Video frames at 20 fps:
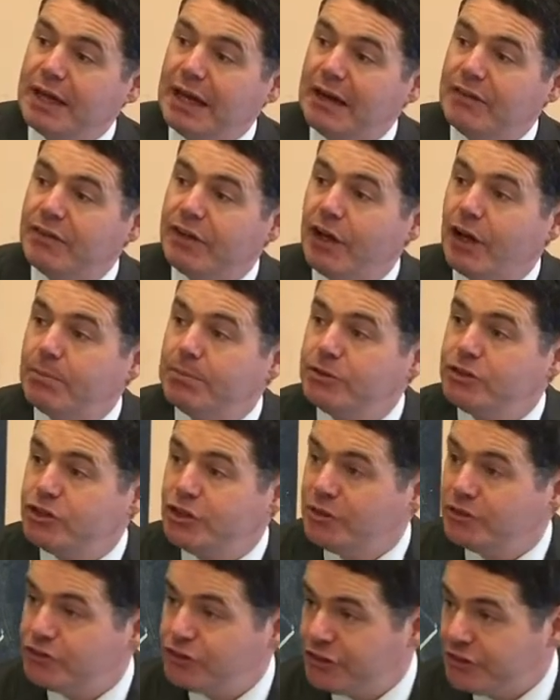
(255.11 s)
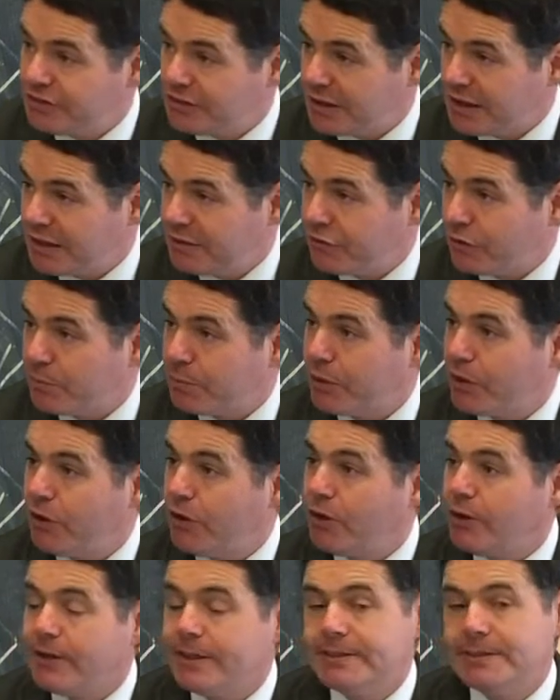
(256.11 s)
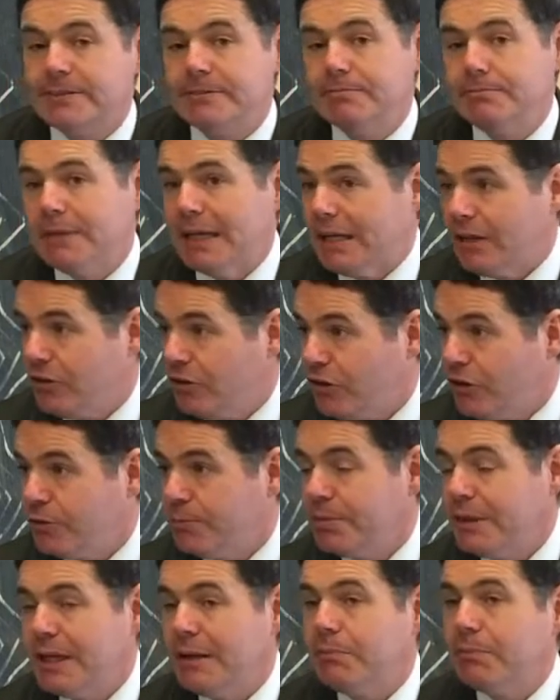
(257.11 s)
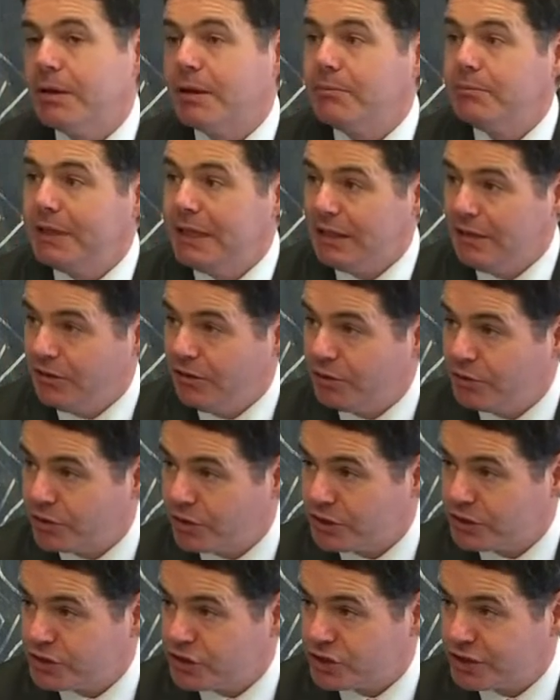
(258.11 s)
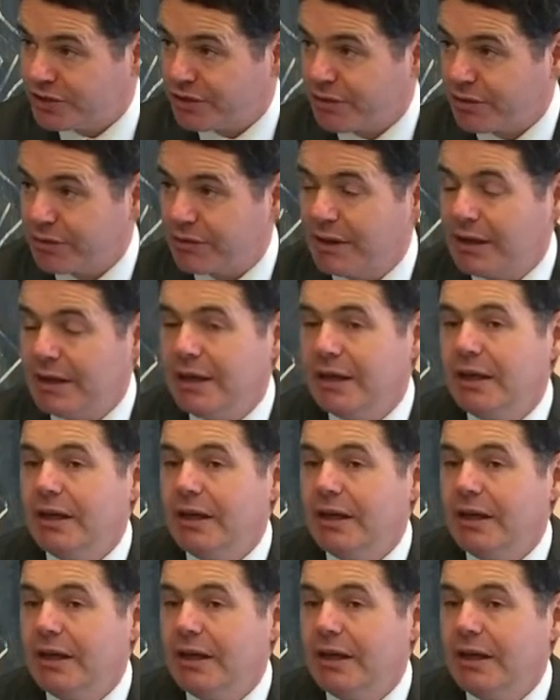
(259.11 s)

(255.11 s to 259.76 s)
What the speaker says: have an opportunity to live abroad and meet new people and meet new cultures.